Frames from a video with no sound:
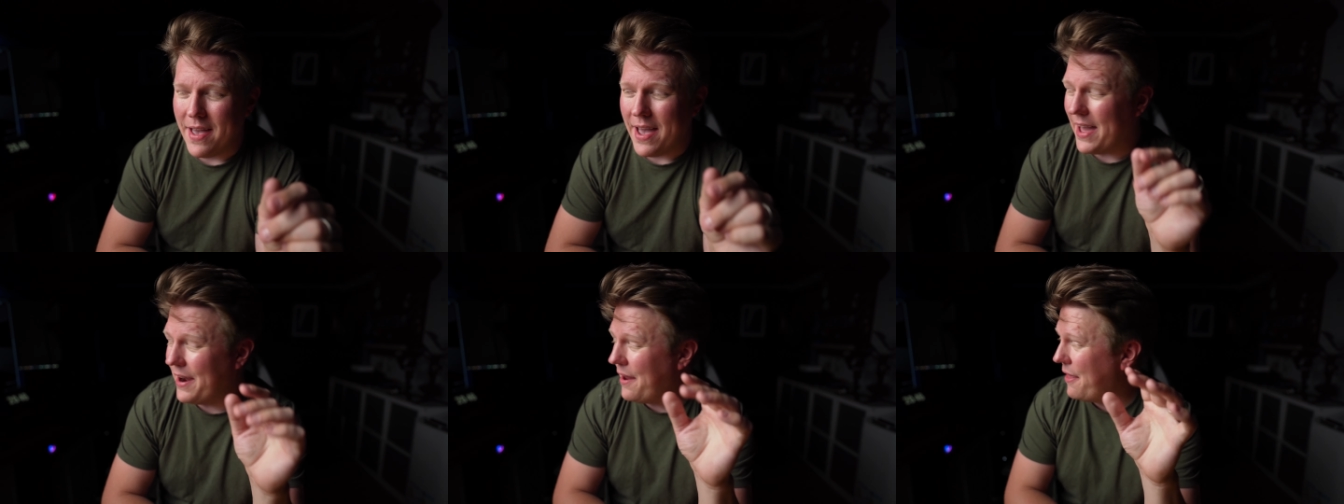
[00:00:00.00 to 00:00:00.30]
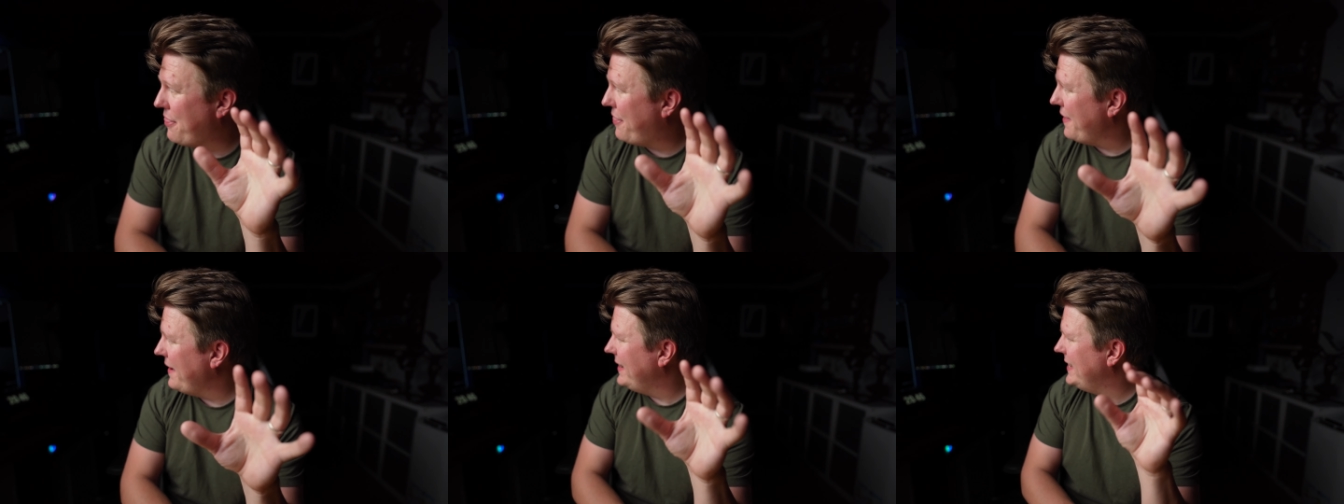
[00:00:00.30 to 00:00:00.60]
And
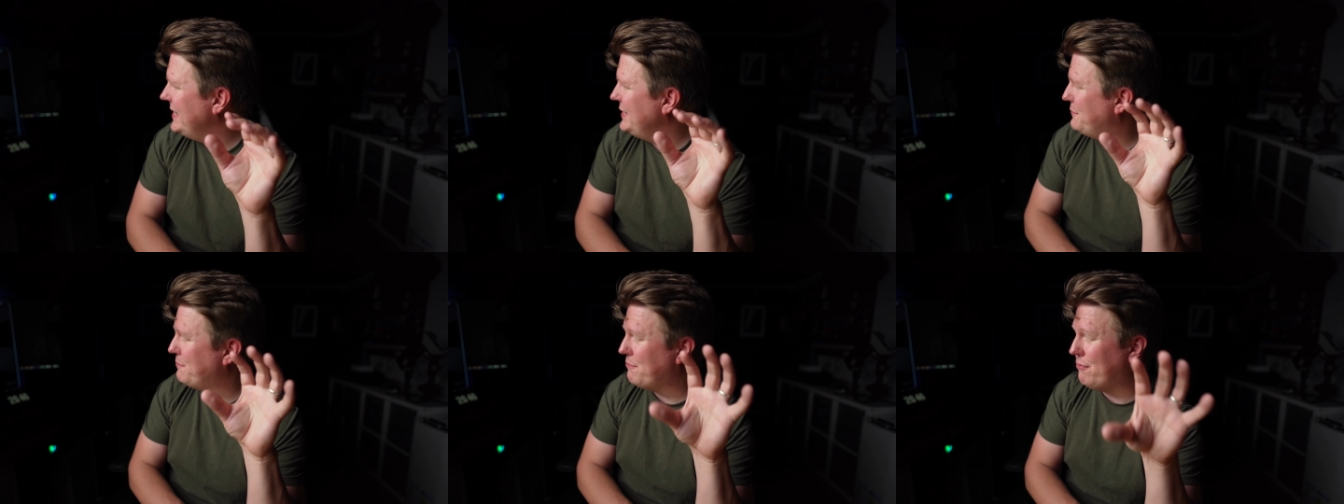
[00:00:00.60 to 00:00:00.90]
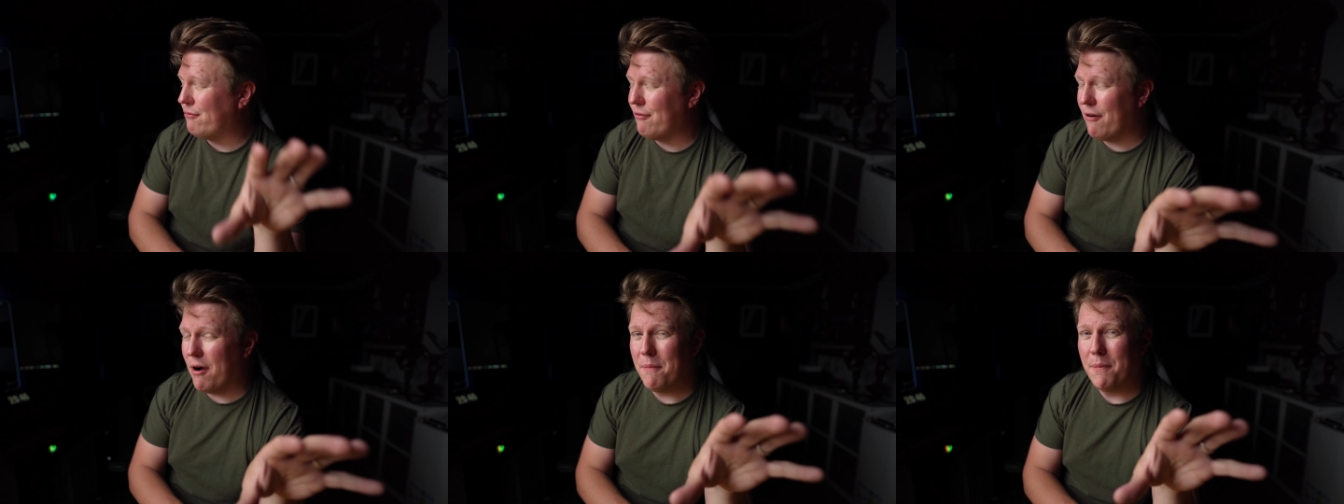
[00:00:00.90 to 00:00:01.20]
I think he's
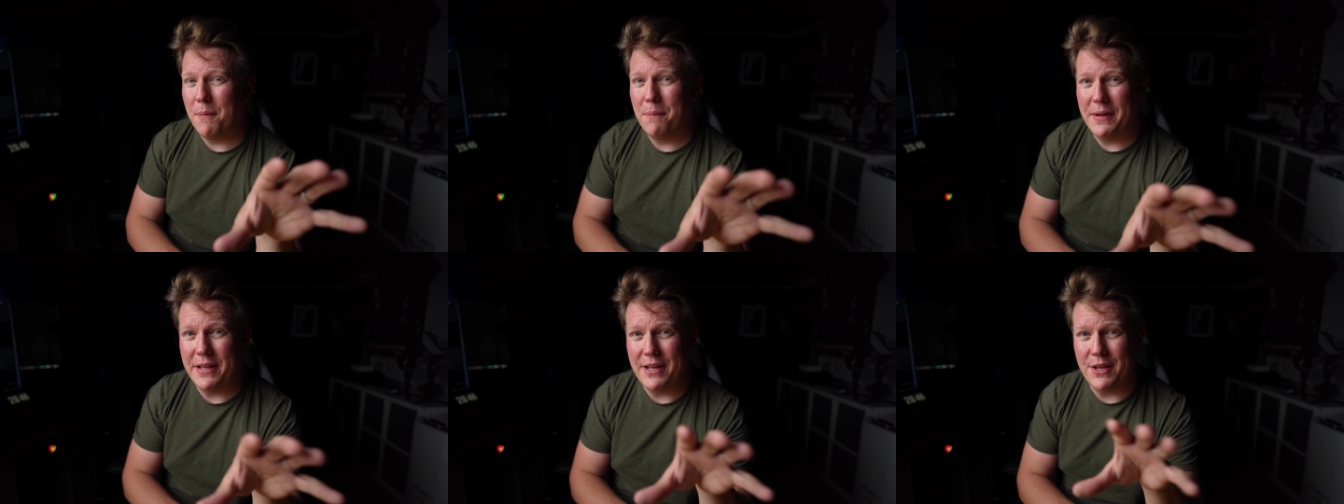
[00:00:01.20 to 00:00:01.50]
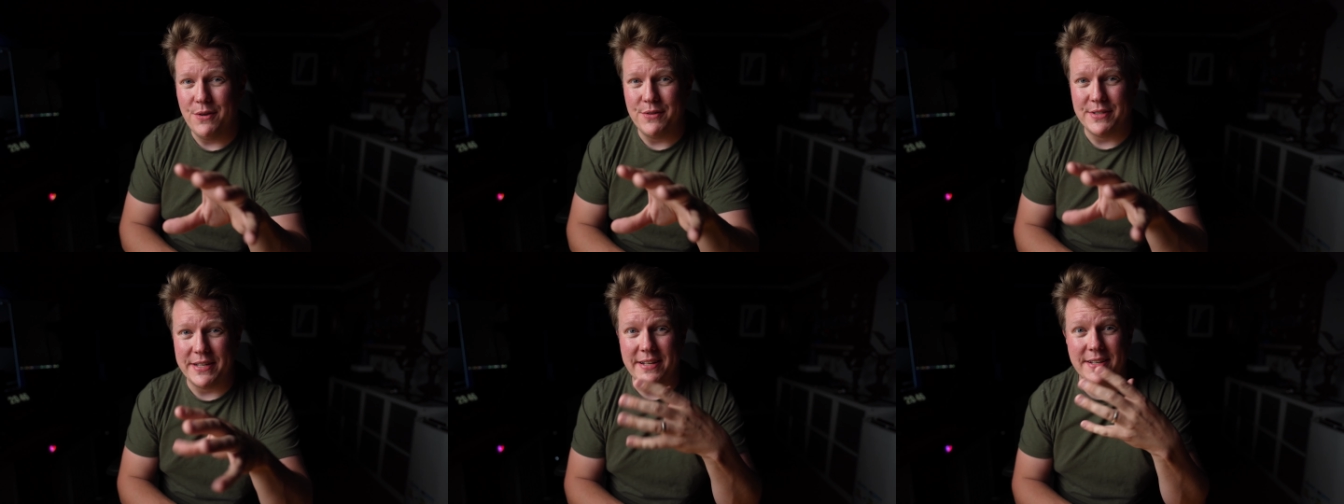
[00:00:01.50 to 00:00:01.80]
probably
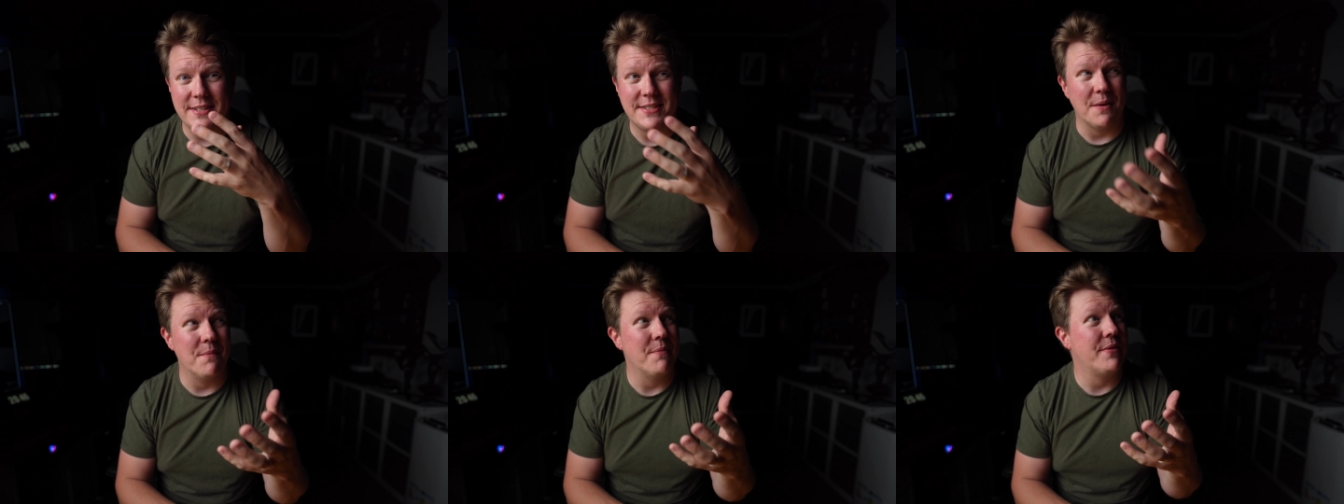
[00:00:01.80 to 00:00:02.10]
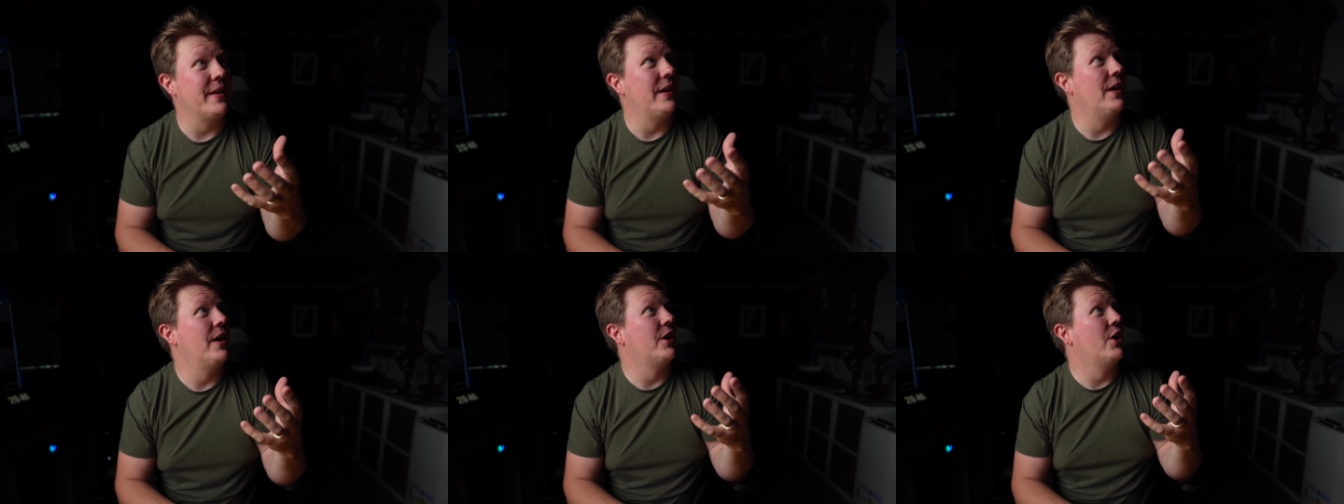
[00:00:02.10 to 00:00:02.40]
using
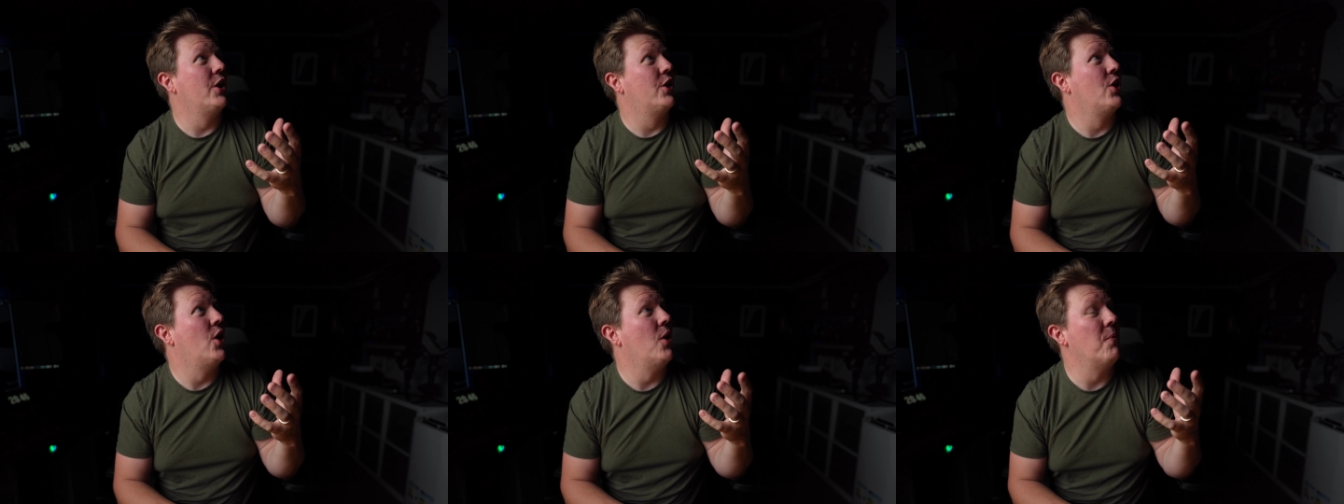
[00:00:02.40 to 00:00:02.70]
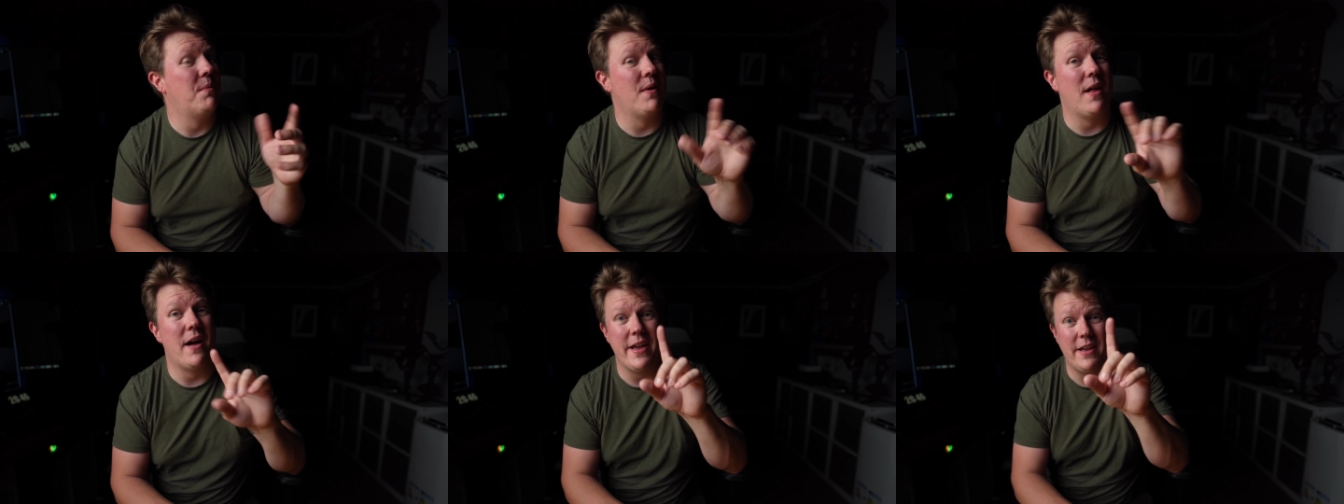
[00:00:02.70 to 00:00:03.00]
something like a
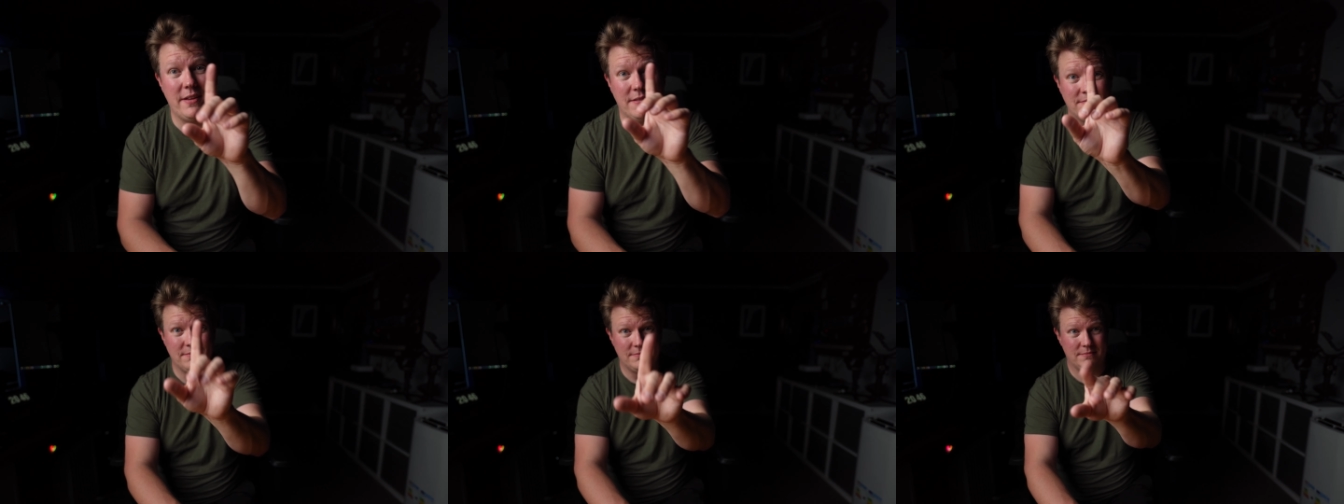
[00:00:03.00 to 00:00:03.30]
cob light,